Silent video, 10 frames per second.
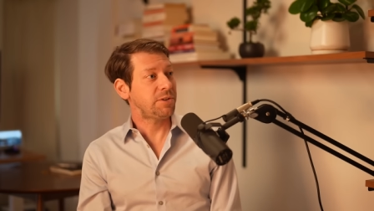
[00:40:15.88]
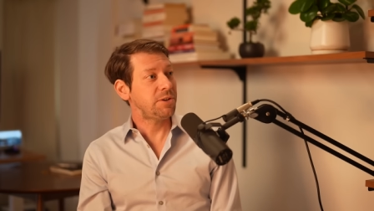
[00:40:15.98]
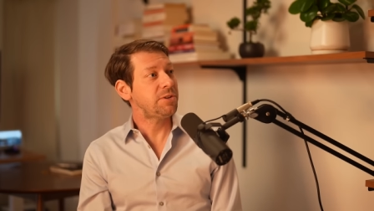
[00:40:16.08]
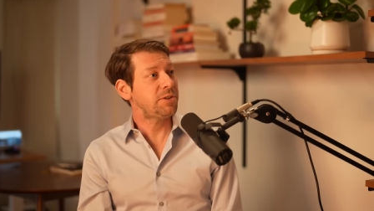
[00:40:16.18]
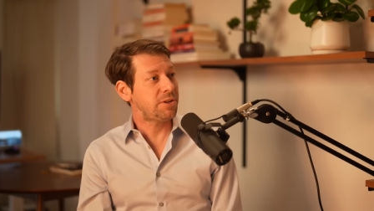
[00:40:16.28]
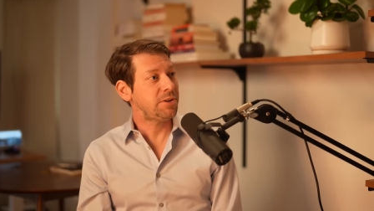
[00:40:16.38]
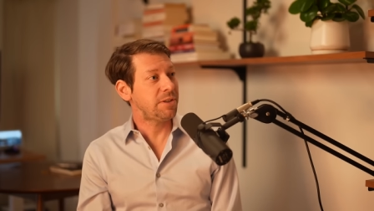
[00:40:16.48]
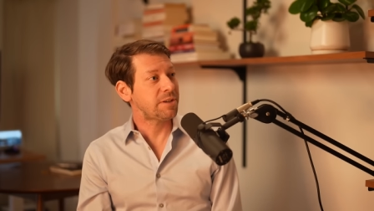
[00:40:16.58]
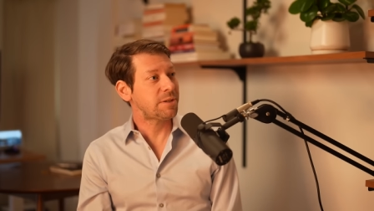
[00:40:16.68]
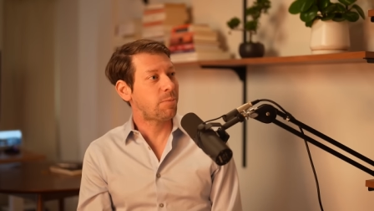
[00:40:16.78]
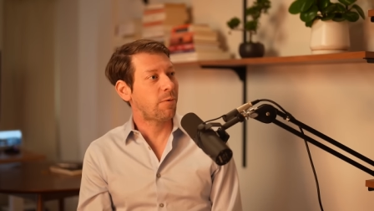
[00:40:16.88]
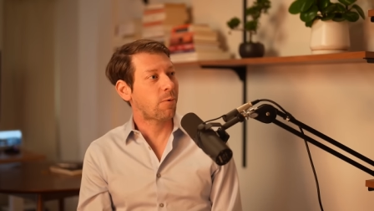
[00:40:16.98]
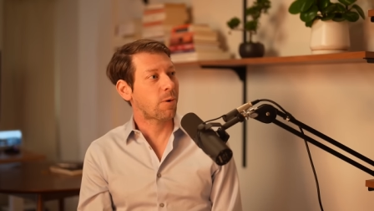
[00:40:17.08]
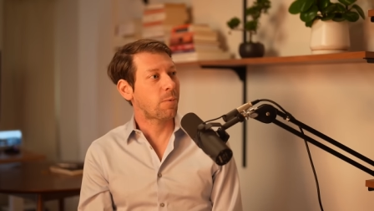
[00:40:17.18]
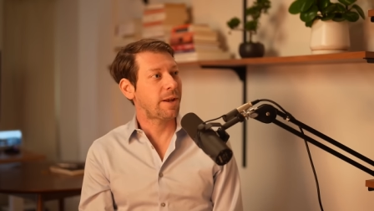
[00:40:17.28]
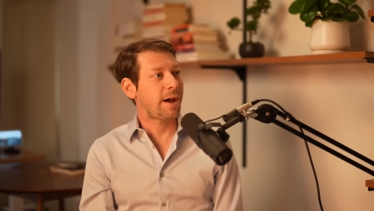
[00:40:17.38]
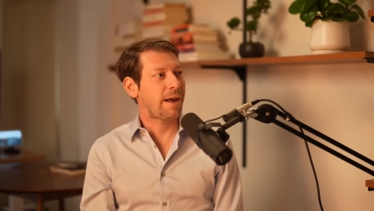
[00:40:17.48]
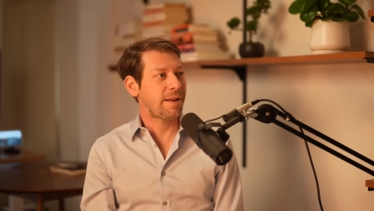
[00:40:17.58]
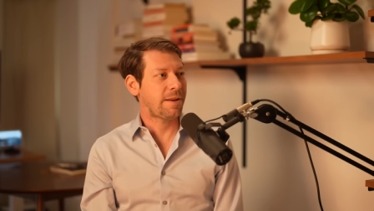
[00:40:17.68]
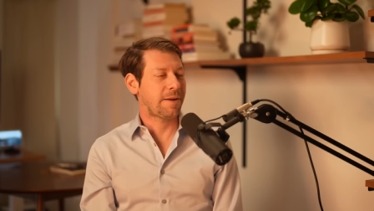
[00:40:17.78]
yeah. used to do this before we
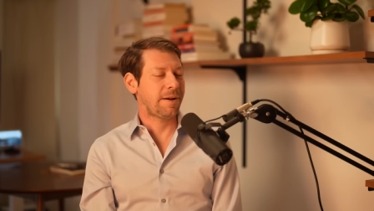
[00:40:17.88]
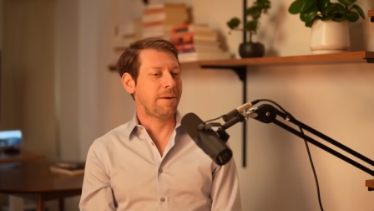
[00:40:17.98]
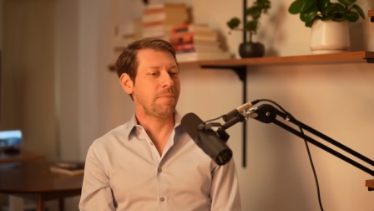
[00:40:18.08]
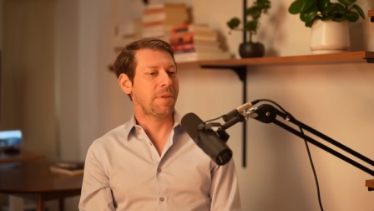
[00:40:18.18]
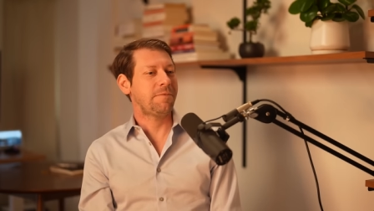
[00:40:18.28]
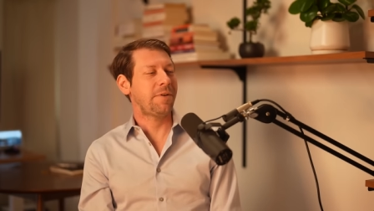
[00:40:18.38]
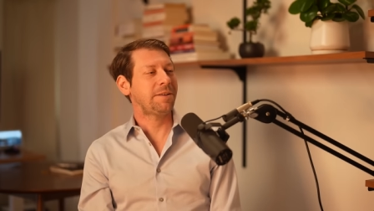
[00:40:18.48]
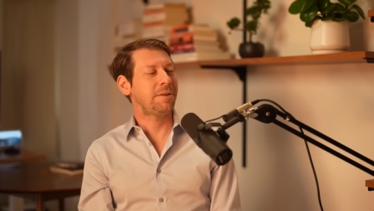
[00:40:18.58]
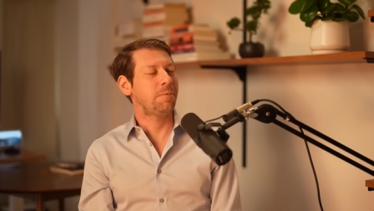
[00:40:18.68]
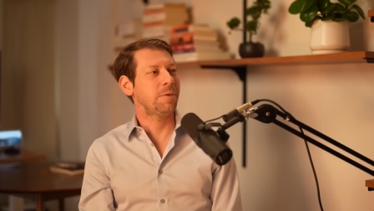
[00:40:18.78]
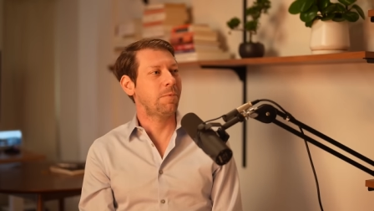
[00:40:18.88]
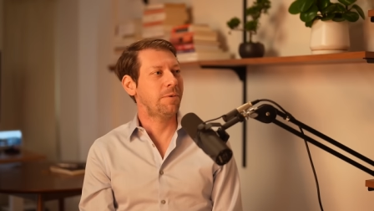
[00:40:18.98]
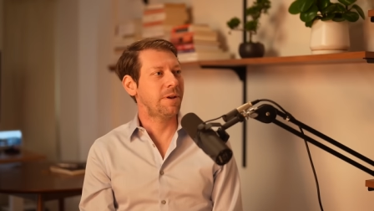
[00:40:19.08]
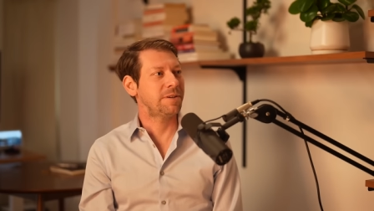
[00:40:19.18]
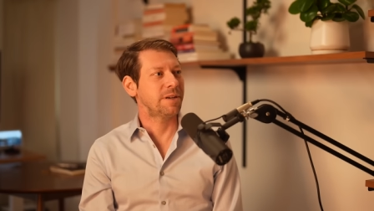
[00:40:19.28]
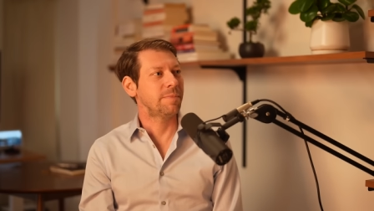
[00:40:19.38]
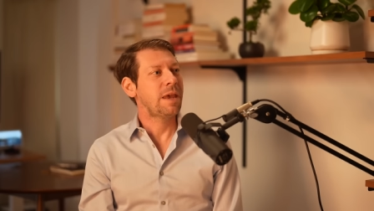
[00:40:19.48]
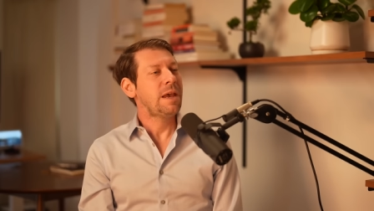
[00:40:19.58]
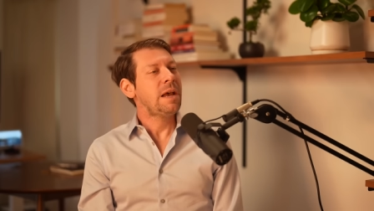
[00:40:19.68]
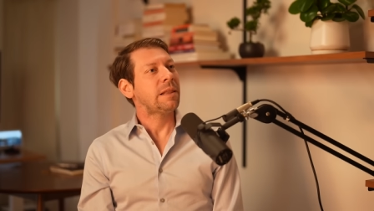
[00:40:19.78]
got um, infected with wokeism.
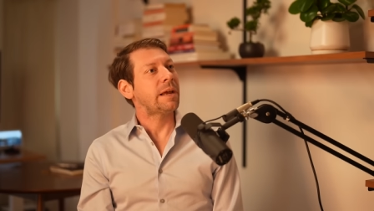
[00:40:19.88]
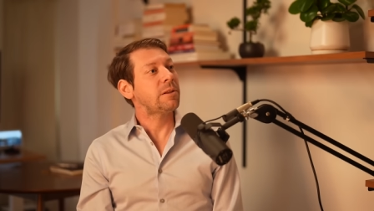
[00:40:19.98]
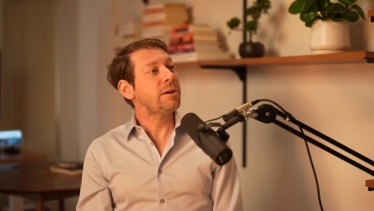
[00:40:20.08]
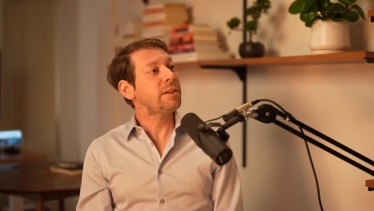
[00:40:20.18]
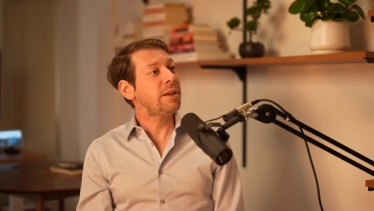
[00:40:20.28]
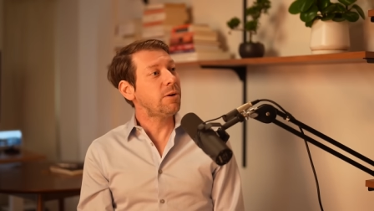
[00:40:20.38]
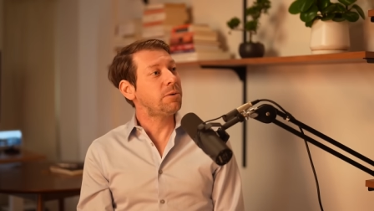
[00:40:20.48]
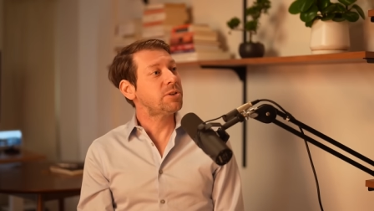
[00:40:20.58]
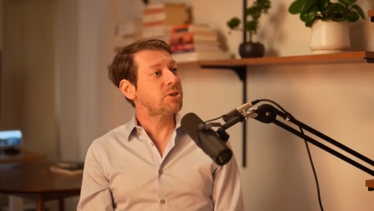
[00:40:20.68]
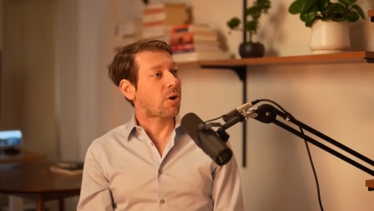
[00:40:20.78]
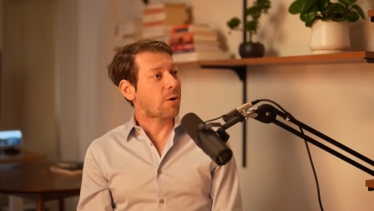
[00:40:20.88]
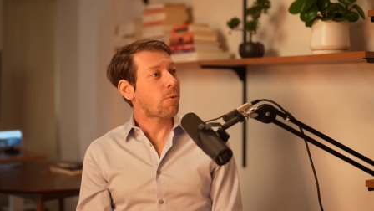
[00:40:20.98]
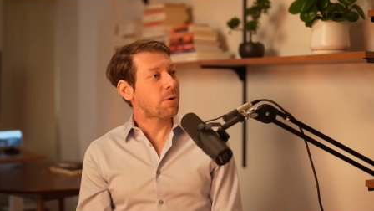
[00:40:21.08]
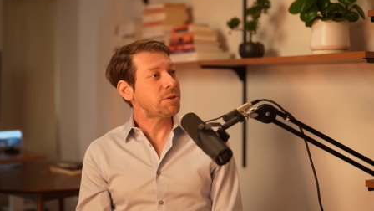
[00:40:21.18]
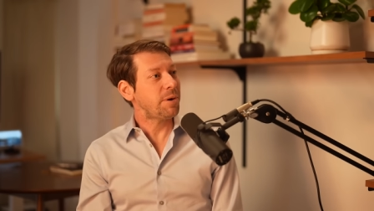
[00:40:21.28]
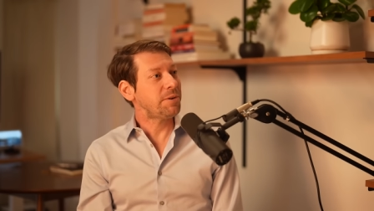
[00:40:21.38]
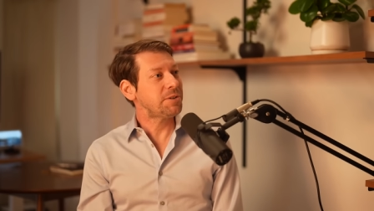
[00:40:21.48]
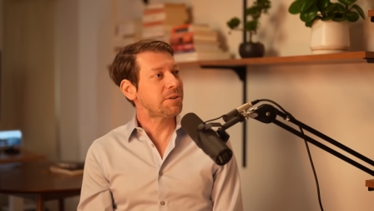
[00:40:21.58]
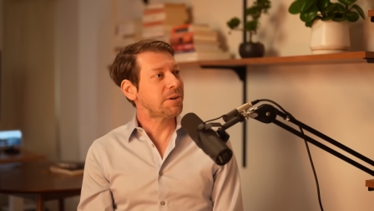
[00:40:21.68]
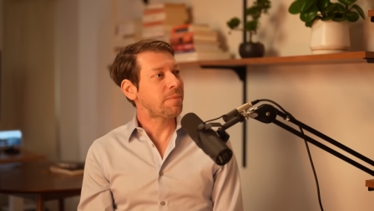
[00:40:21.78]
Like, look at the old Star Wars
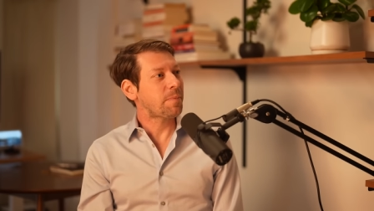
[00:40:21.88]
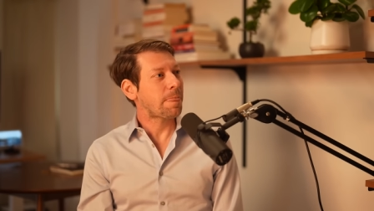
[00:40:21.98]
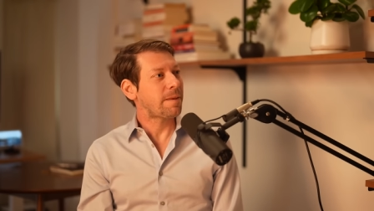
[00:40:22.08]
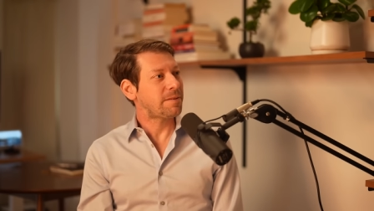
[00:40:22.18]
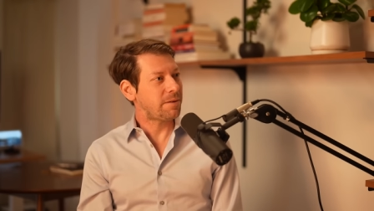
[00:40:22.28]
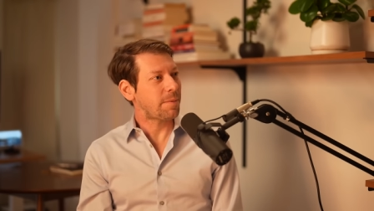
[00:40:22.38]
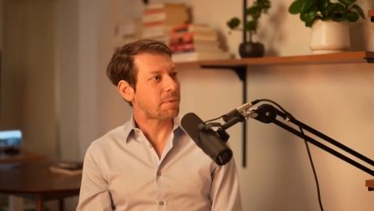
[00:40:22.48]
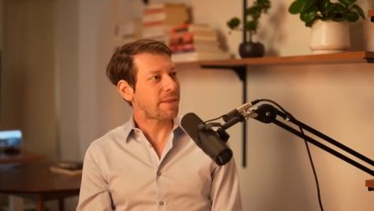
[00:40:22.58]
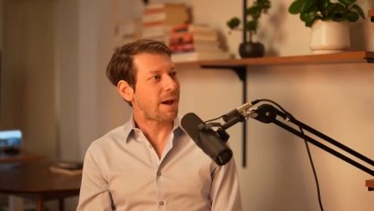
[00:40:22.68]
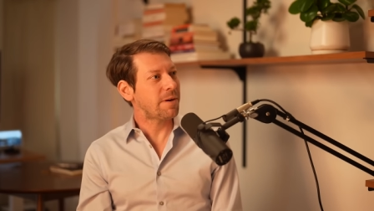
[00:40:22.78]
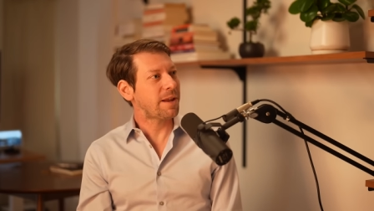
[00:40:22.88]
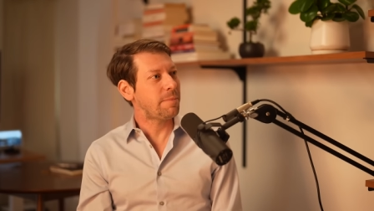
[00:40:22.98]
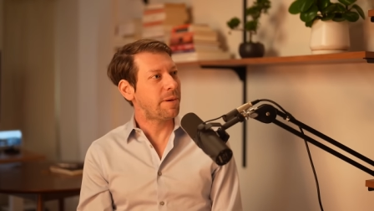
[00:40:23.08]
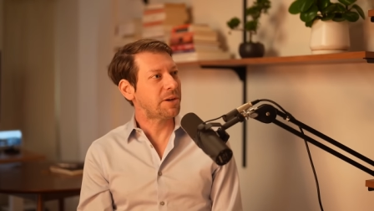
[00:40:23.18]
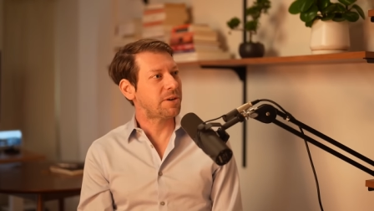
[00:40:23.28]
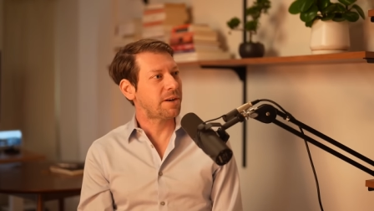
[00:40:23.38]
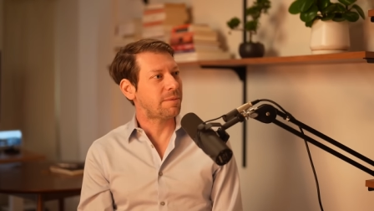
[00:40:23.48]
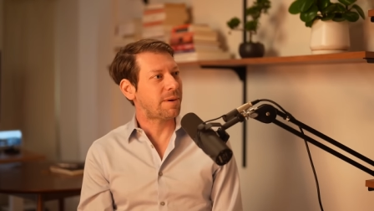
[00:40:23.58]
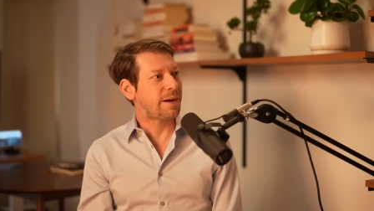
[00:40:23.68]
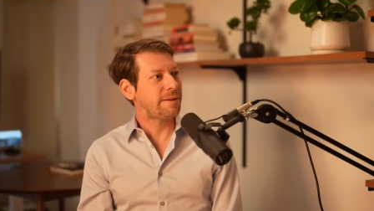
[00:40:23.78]
poster do you remember that one? Can Wasn't you picture she in your mind?